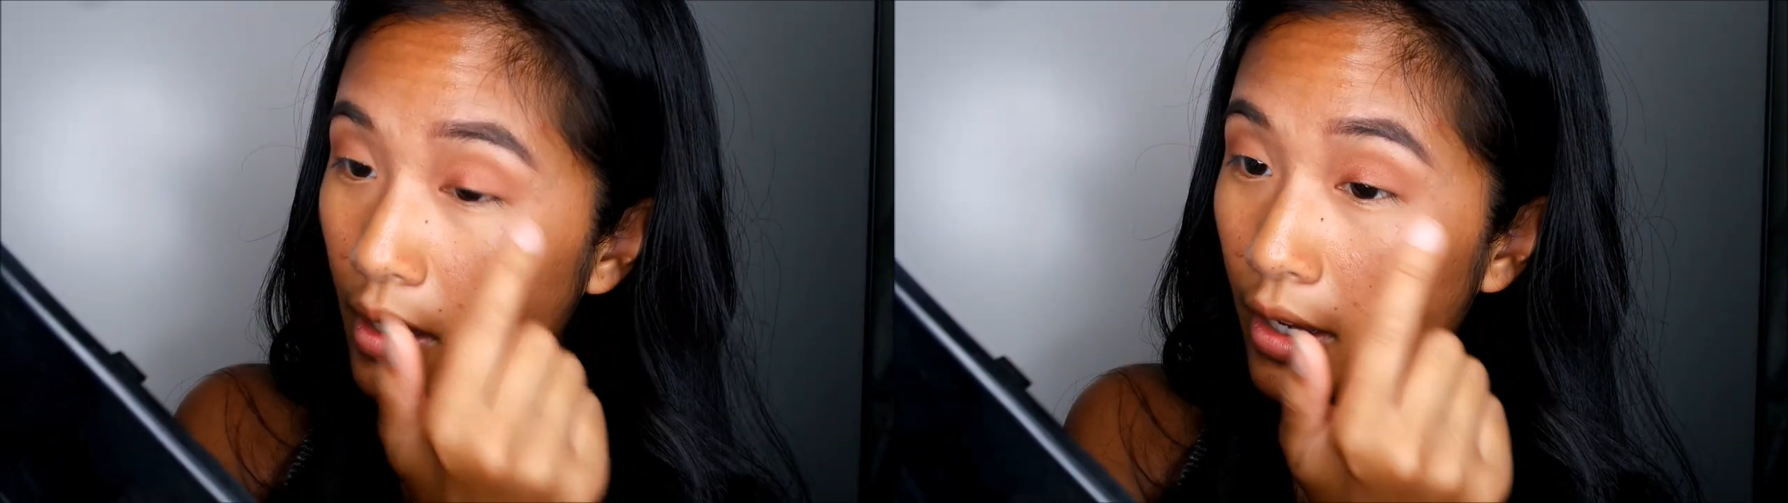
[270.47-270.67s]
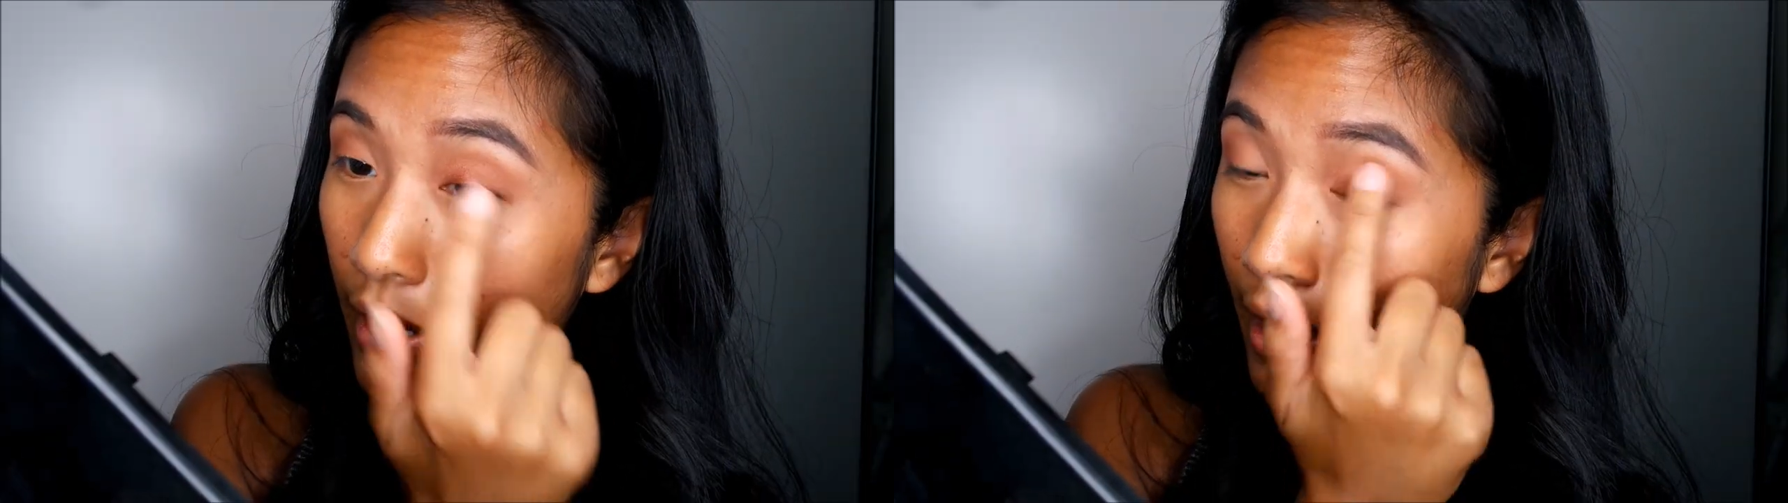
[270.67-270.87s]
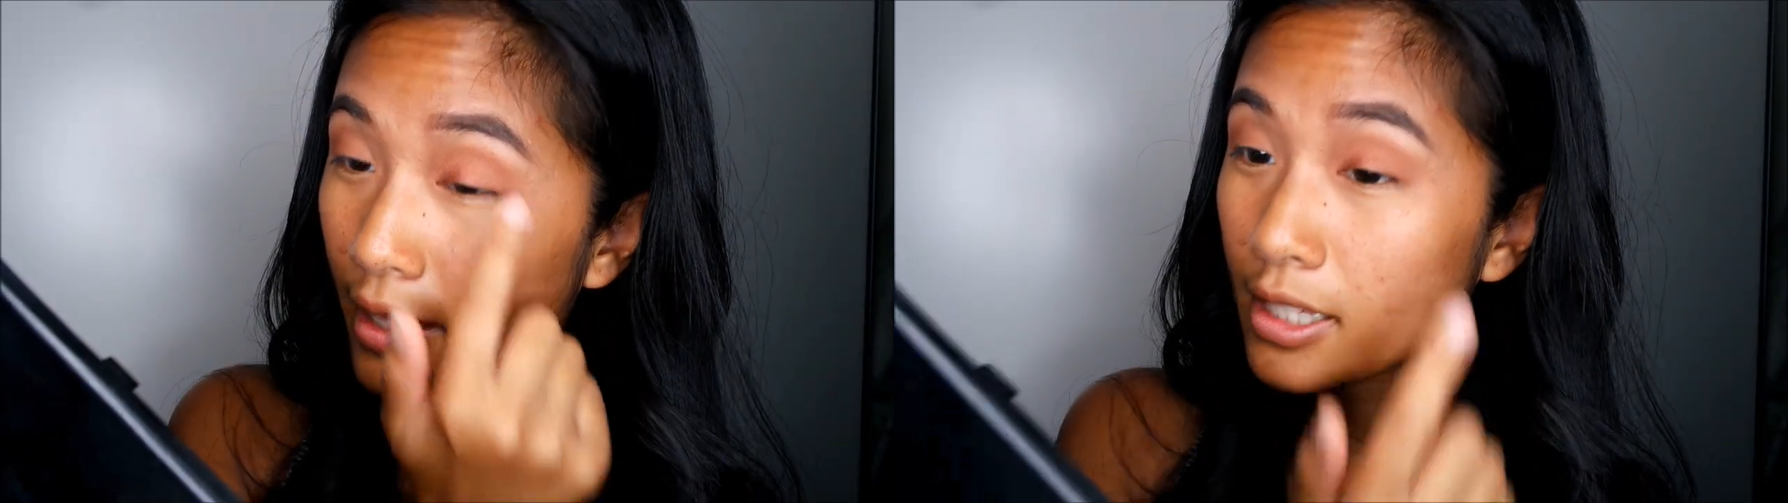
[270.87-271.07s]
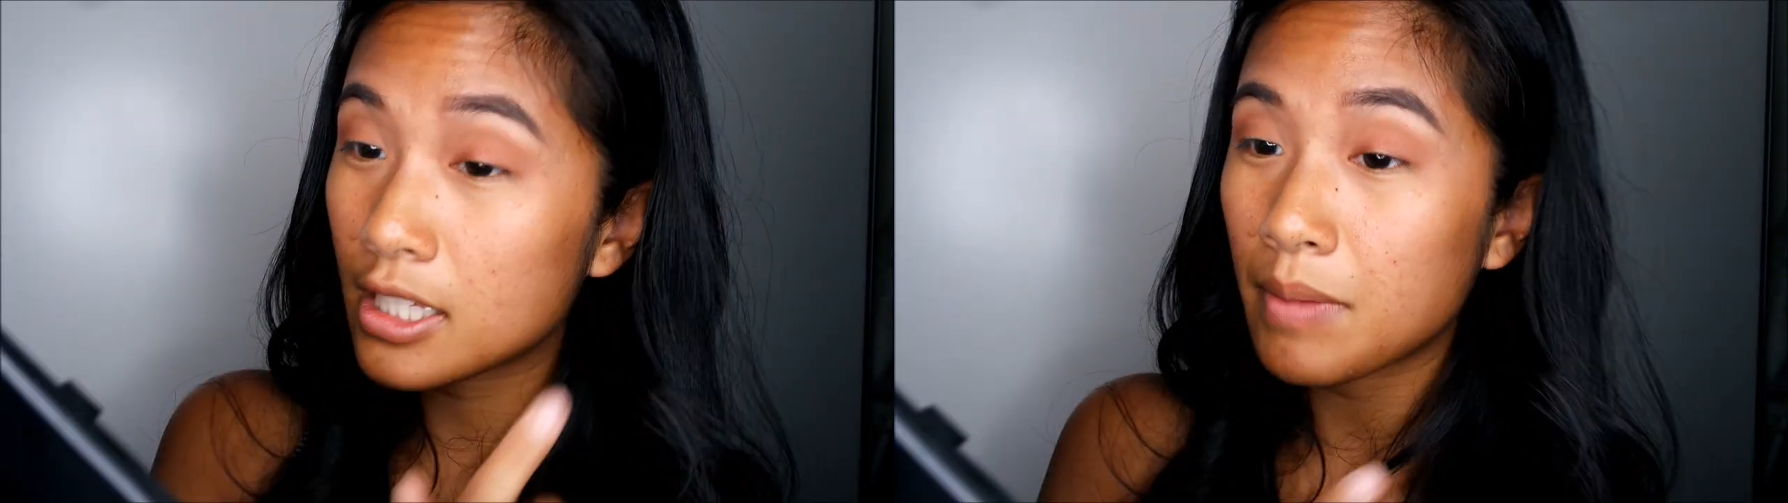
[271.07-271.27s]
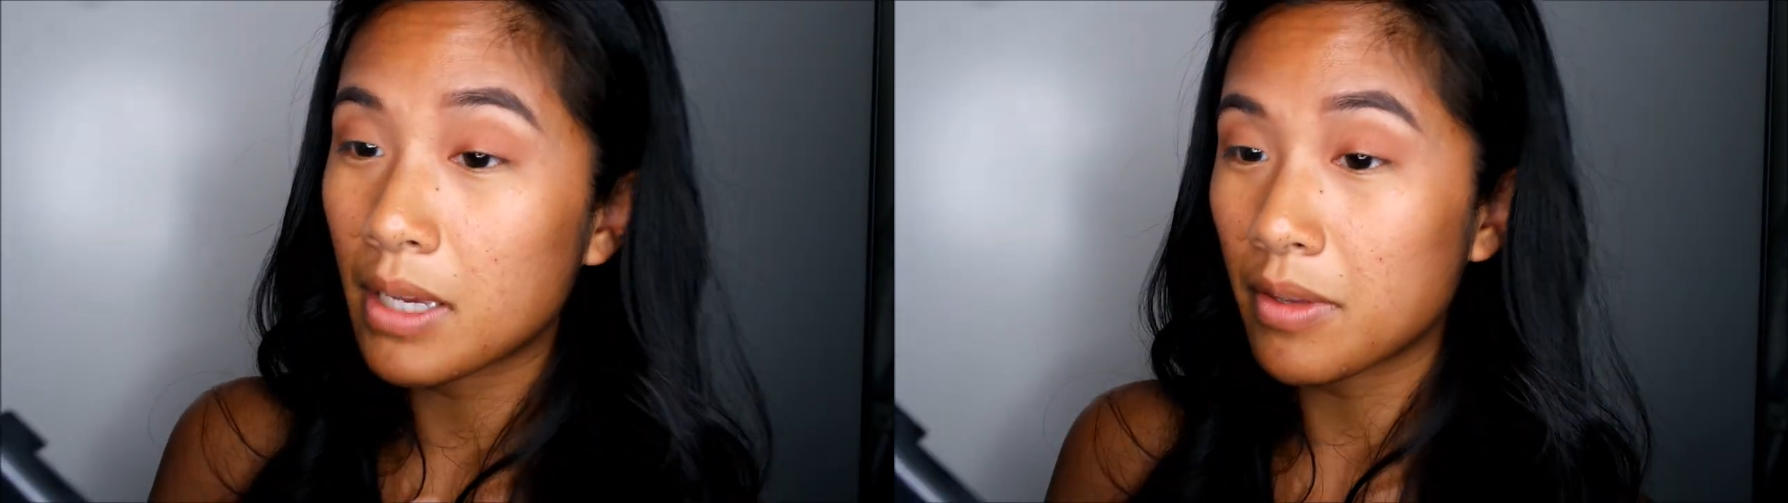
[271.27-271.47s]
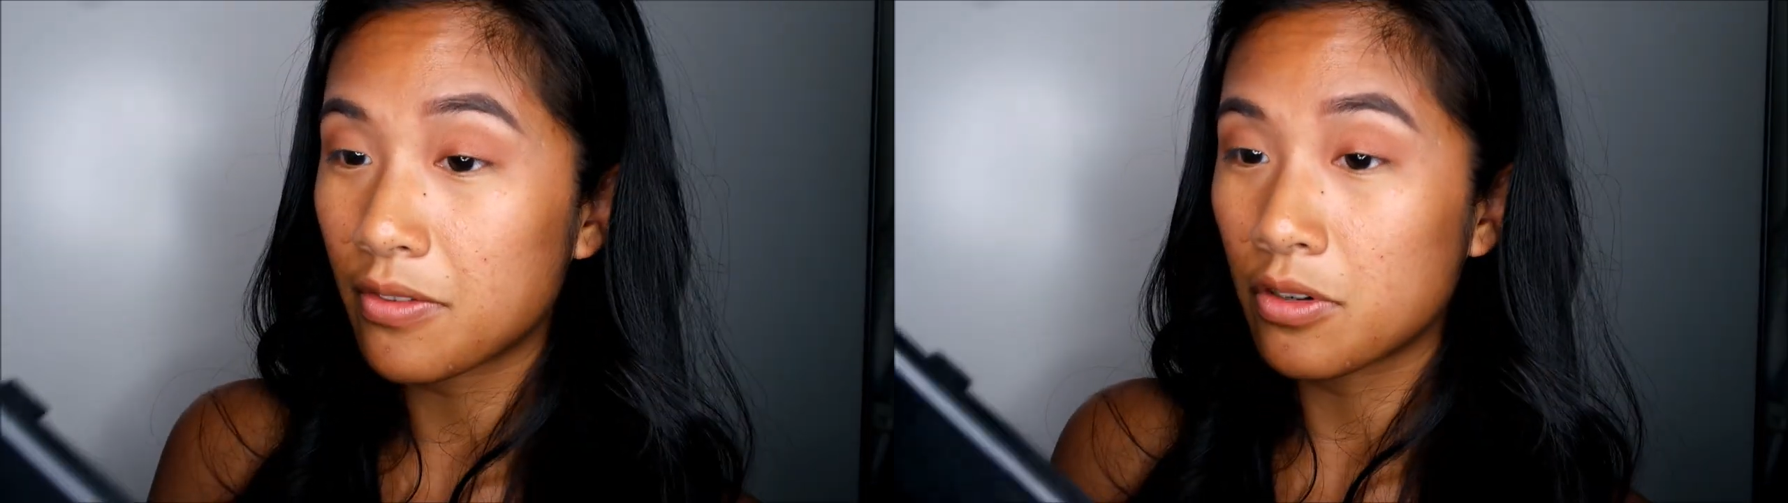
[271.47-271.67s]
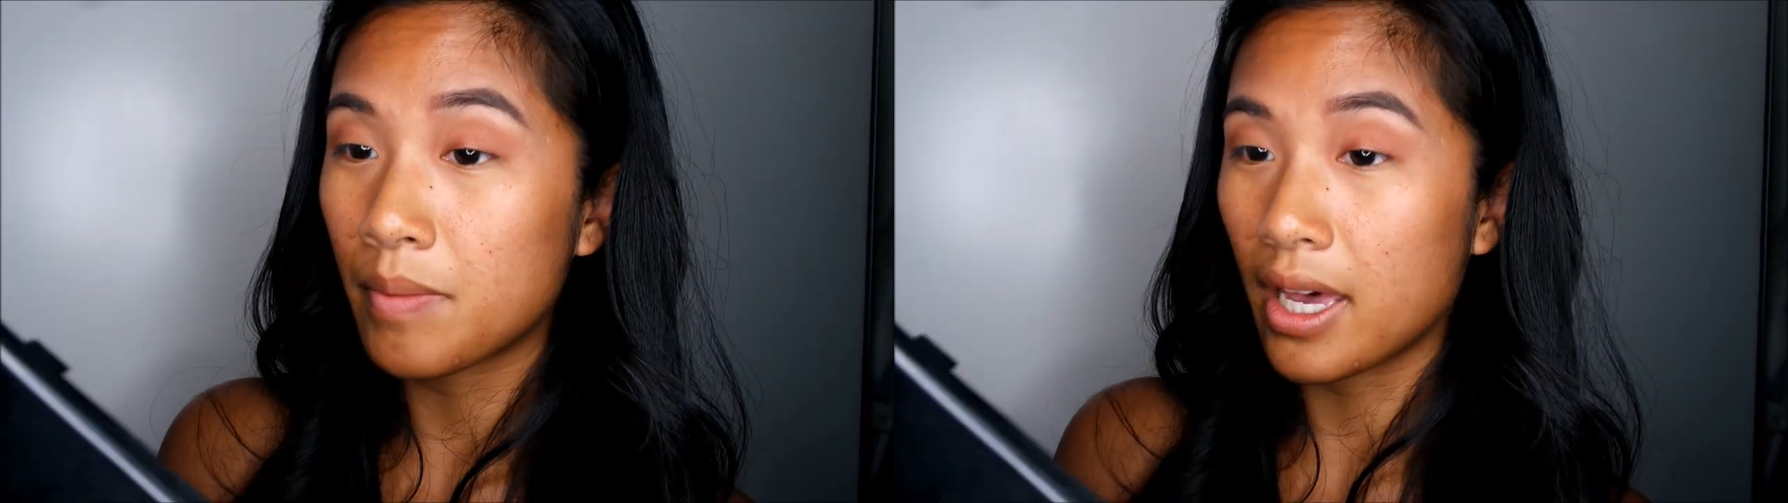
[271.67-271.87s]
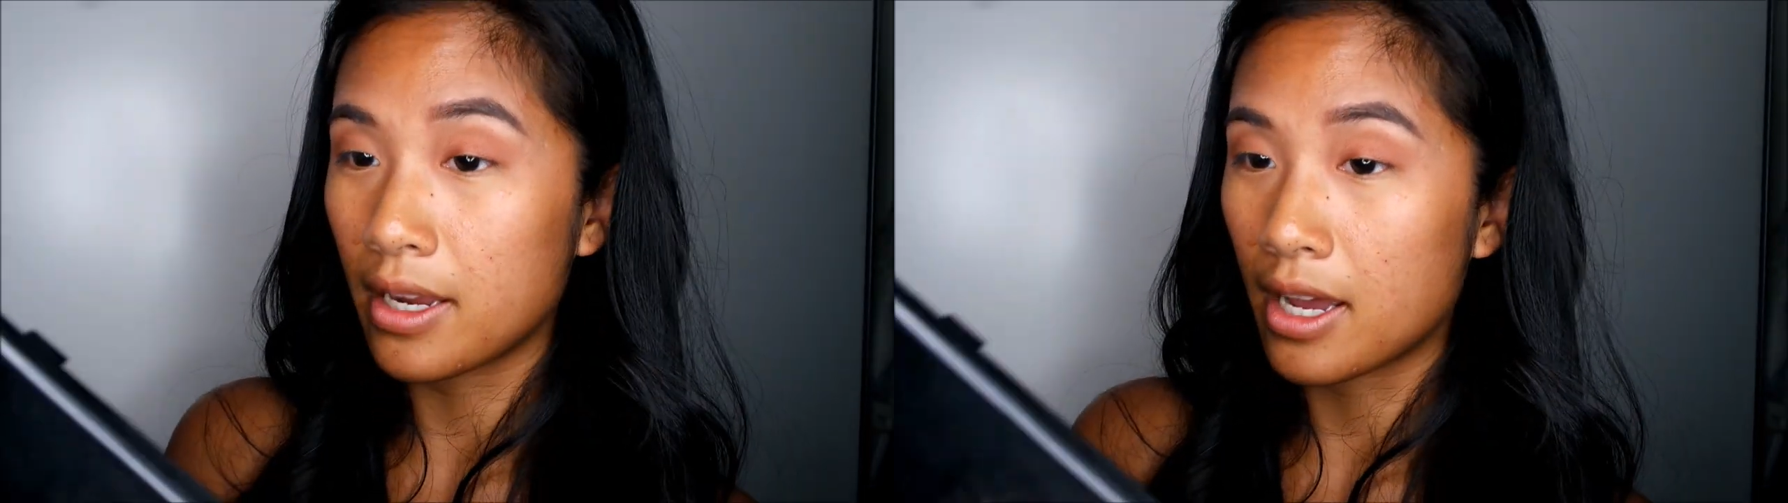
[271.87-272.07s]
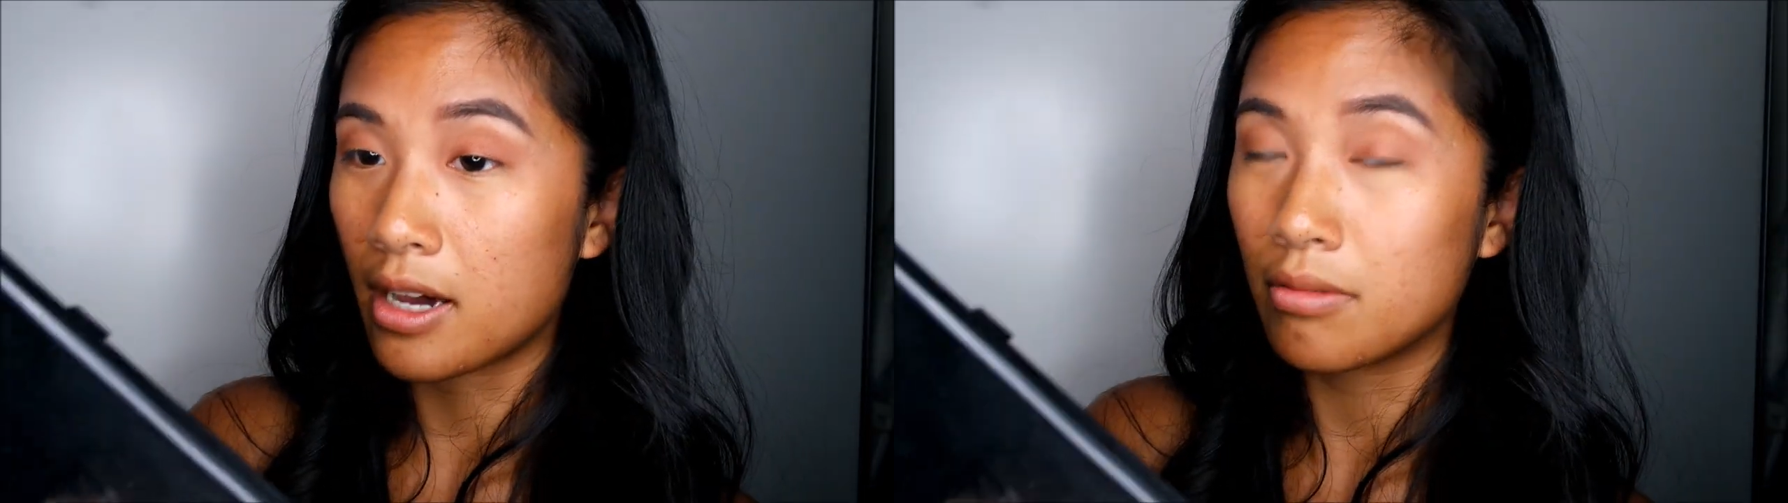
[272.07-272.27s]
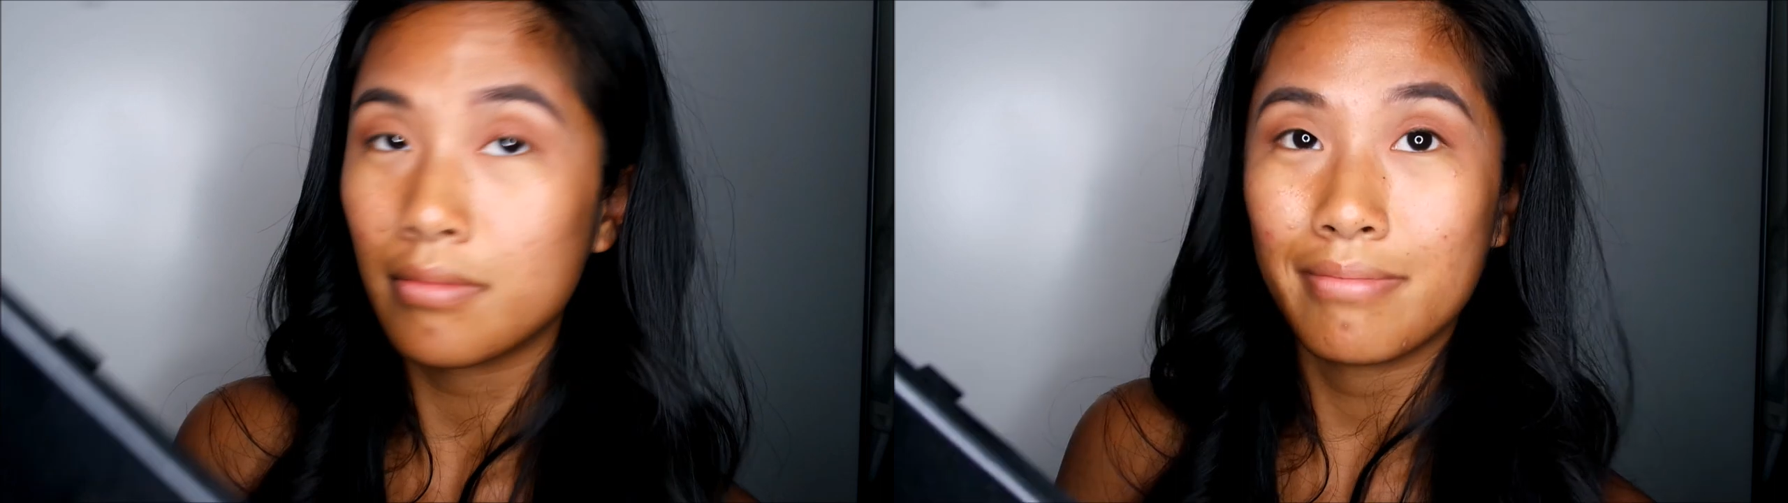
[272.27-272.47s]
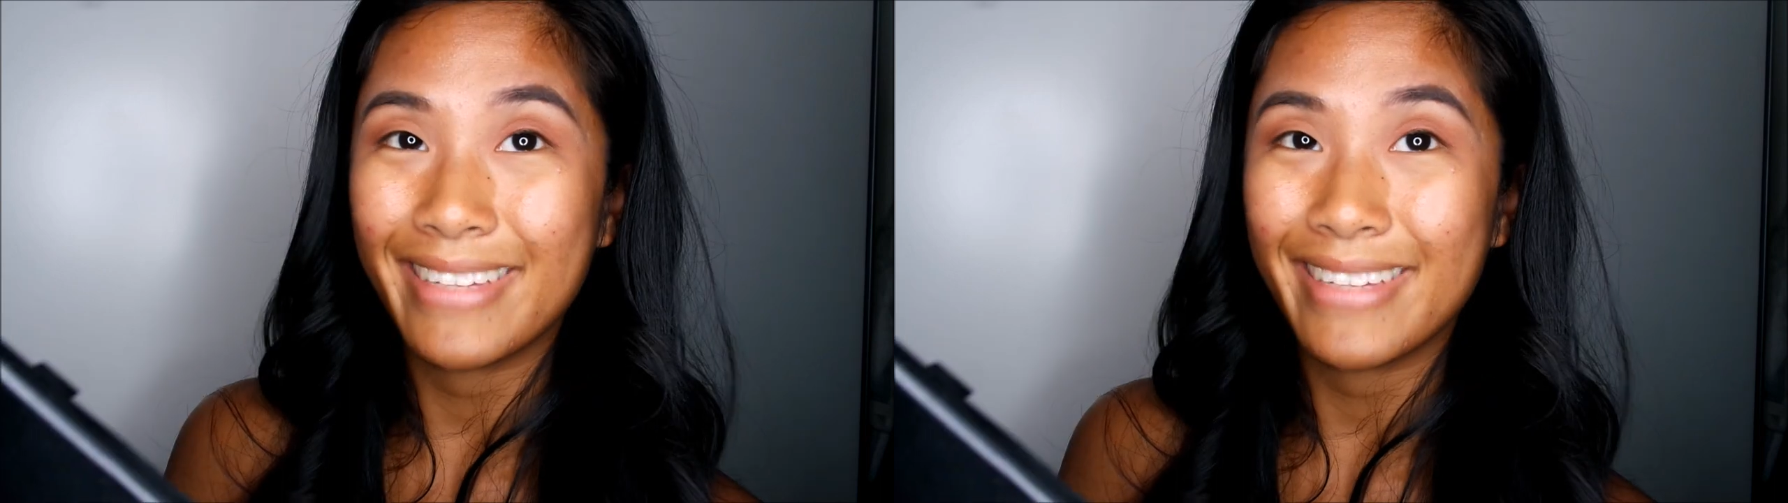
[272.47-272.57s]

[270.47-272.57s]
Okay, this is making me feel better now.